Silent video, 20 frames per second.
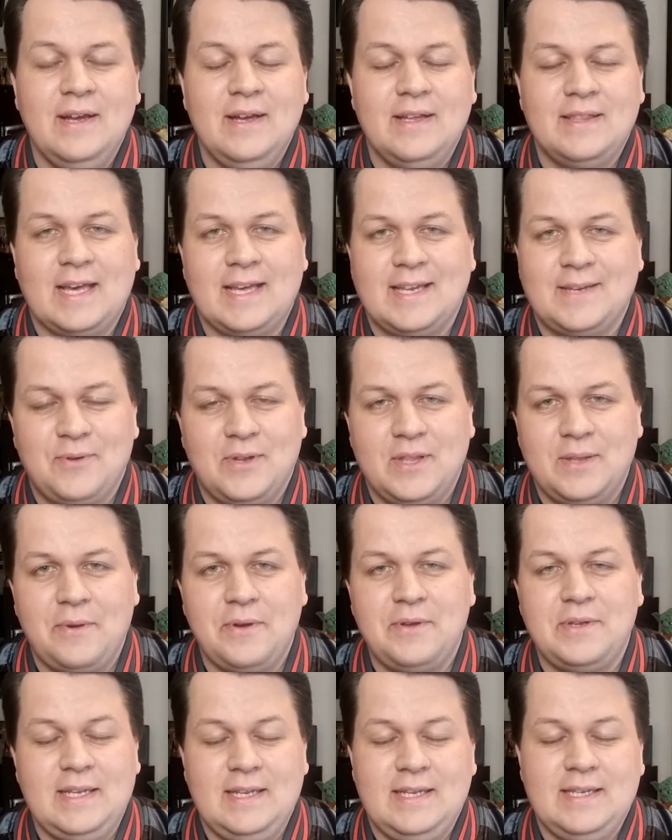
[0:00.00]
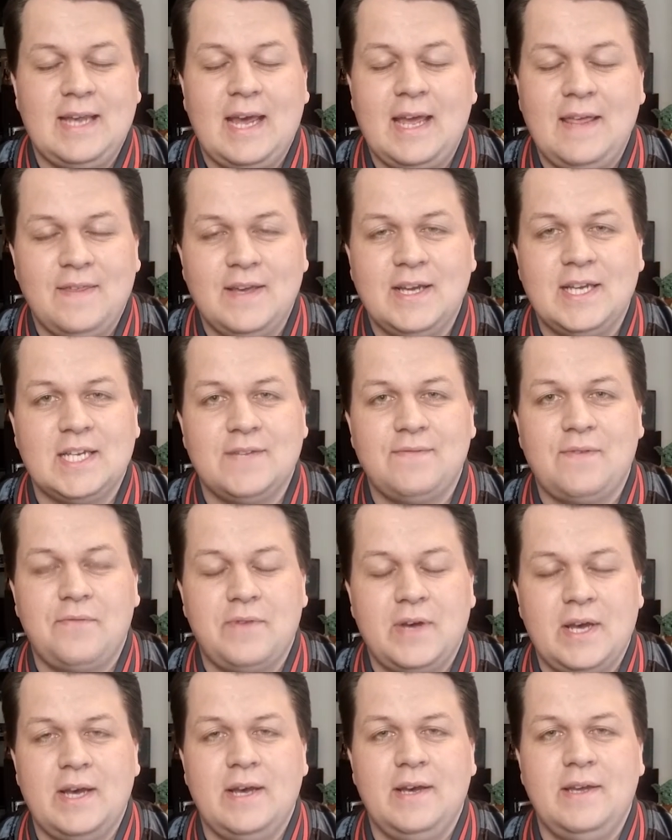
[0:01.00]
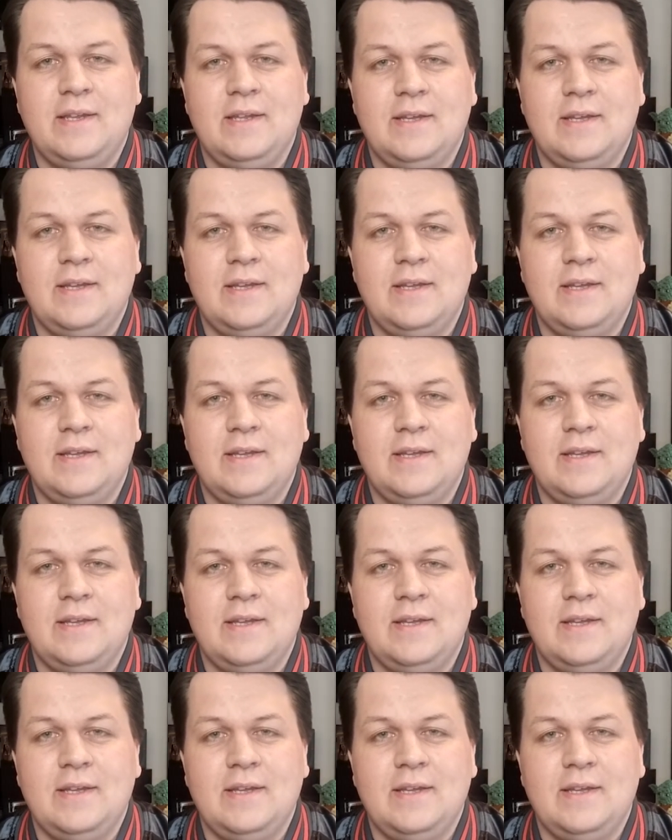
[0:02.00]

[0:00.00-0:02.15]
That's one of the most insane things I've ever heard.